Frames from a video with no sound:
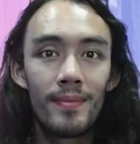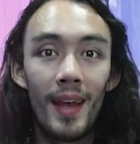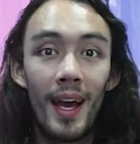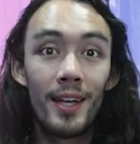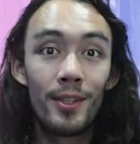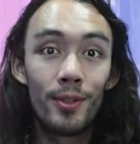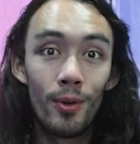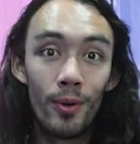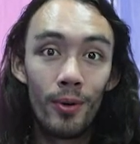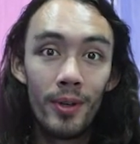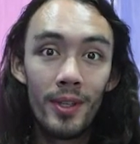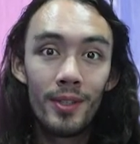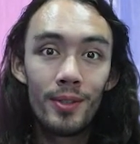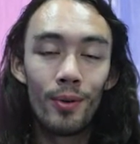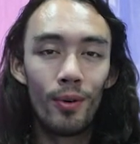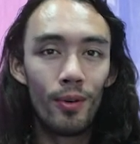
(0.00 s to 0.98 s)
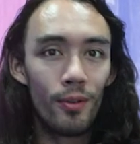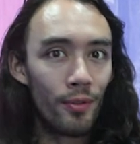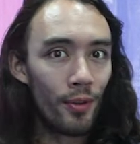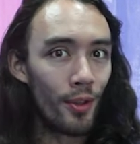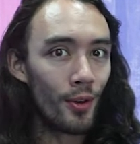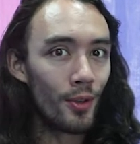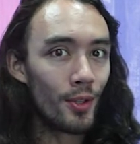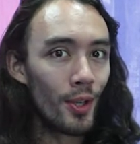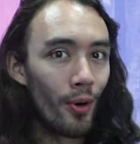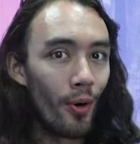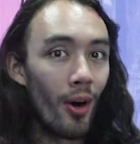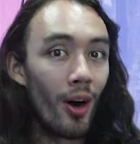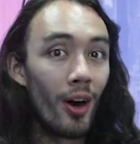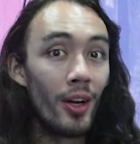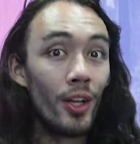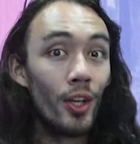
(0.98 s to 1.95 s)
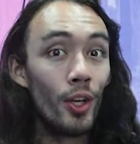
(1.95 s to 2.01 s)
As always, or for those who
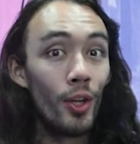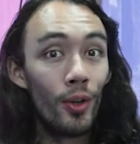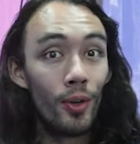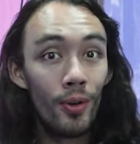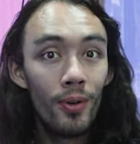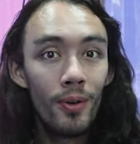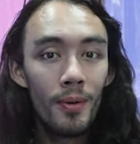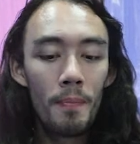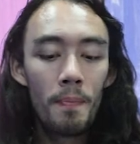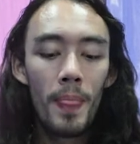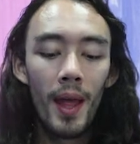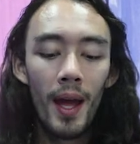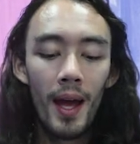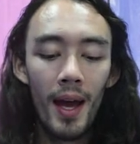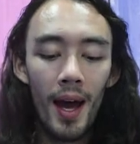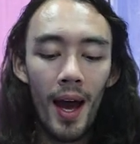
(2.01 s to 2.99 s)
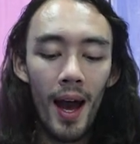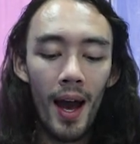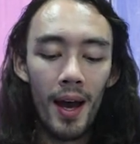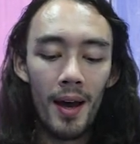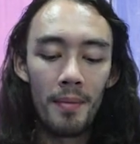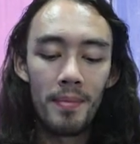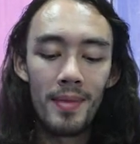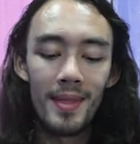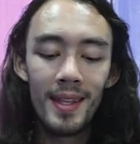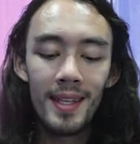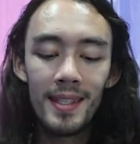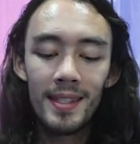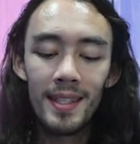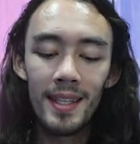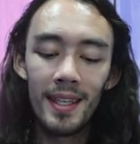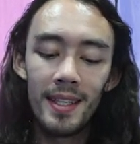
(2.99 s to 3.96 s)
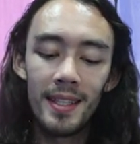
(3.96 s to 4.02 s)
are new,
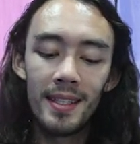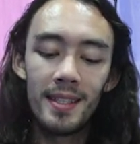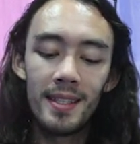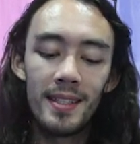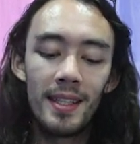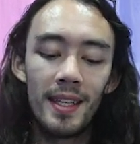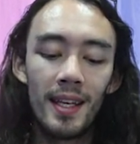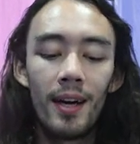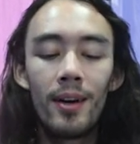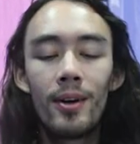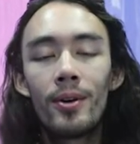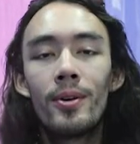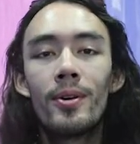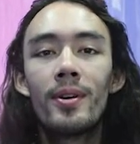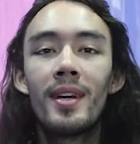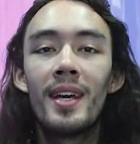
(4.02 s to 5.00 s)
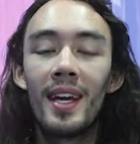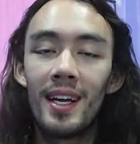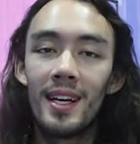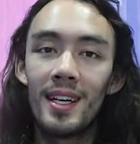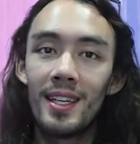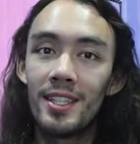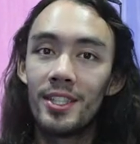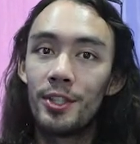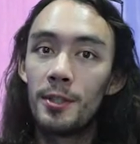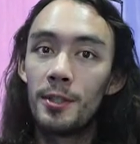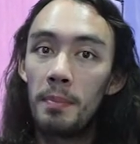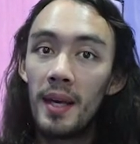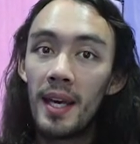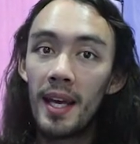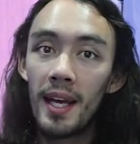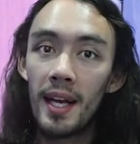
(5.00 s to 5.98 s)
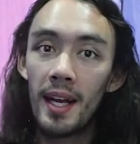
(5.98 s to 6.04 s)
this is the Yanggok English
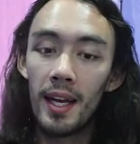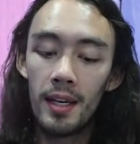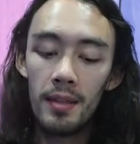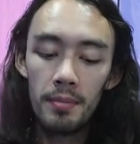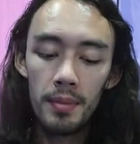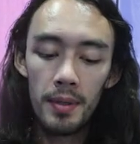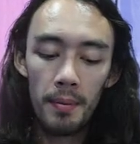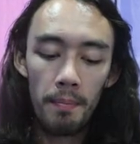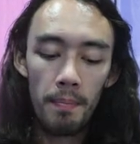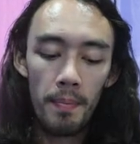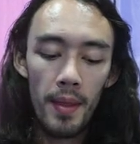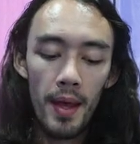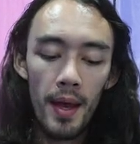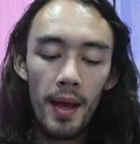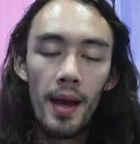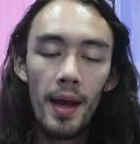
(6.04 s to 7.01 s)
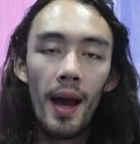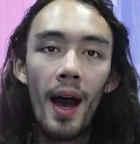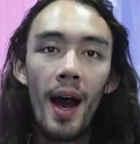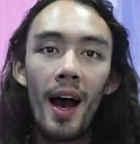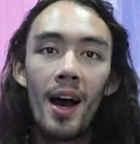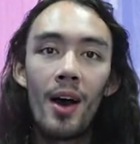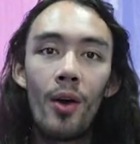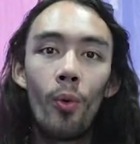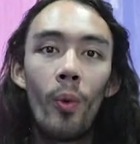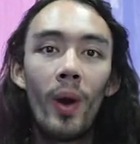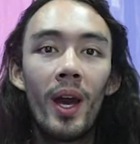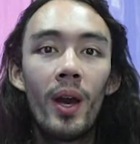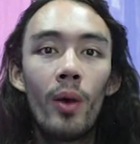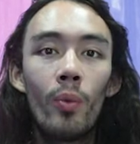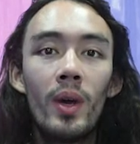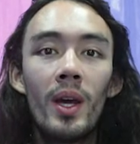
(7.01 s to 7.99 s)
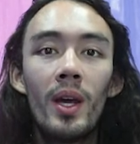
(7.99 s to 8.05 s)
Speaking Club,
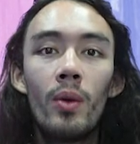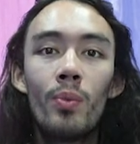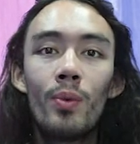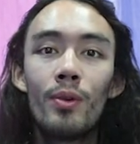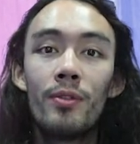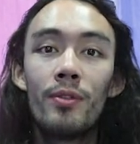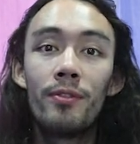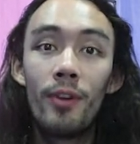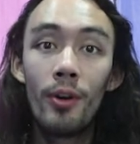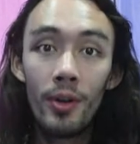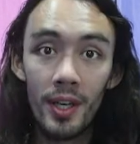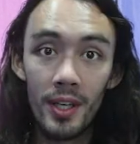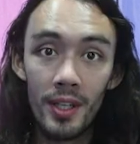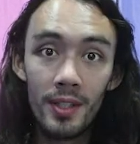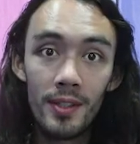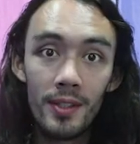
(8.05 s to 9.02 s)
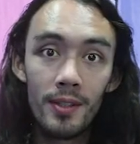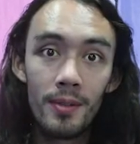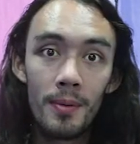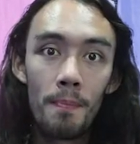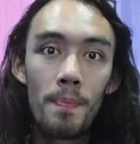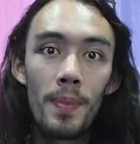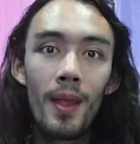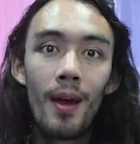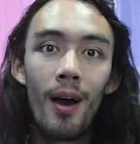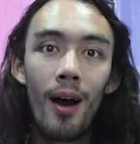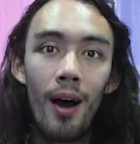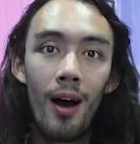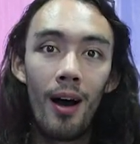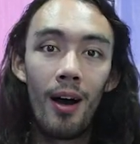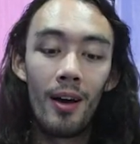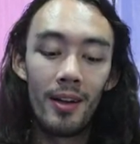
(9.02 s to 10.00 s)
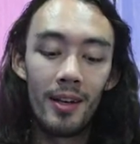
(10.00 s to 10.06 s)
where we will focus
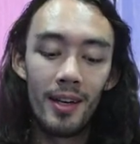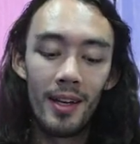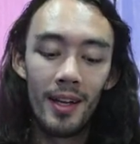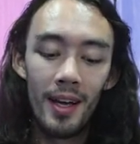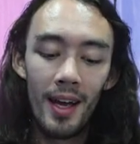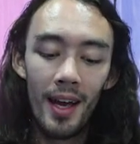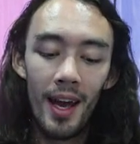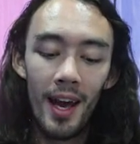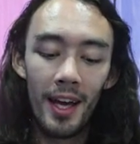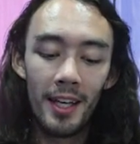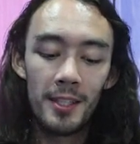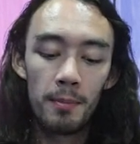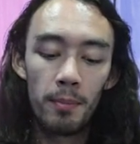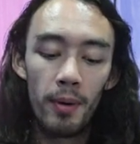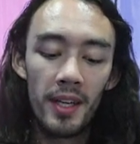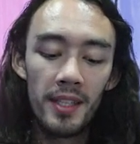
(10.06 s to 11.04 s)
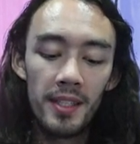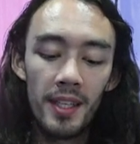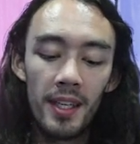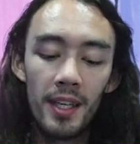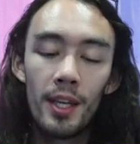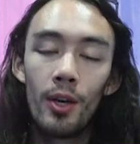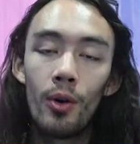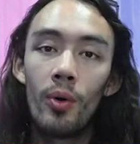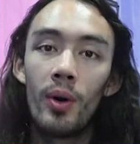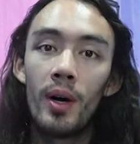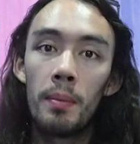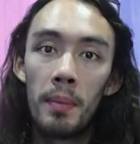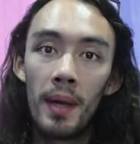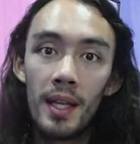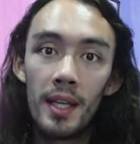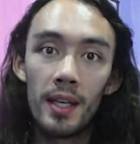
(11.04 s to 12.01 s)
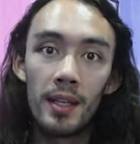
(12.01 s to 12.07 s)
on expressing your
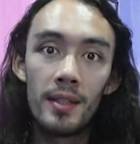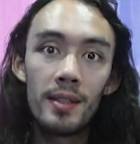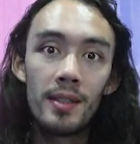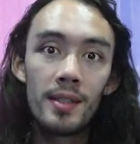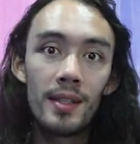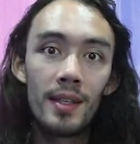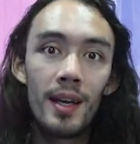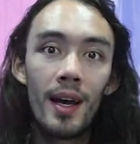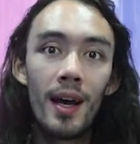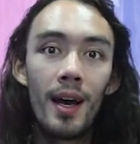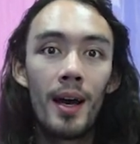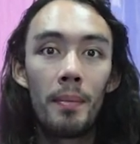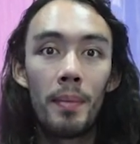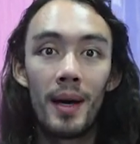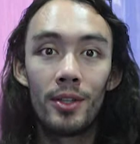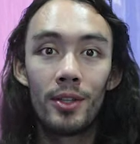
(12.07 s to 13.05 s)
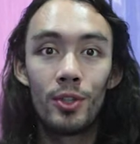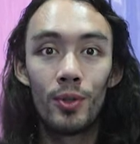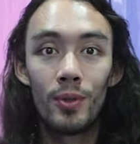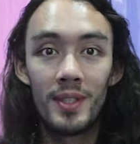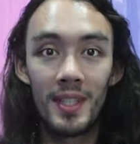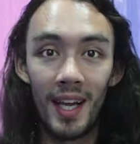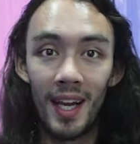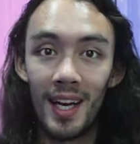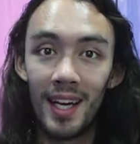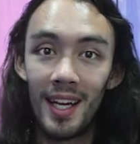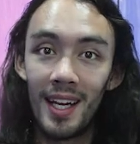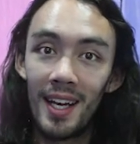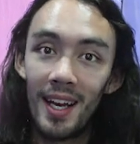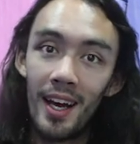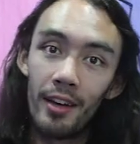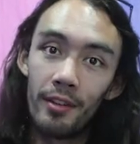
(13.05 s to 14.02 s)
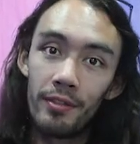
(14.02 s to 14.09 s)
opinions about your daily
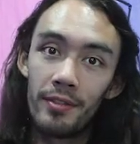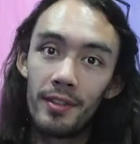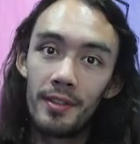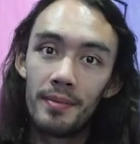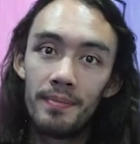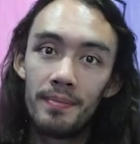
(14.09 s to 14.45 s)
life.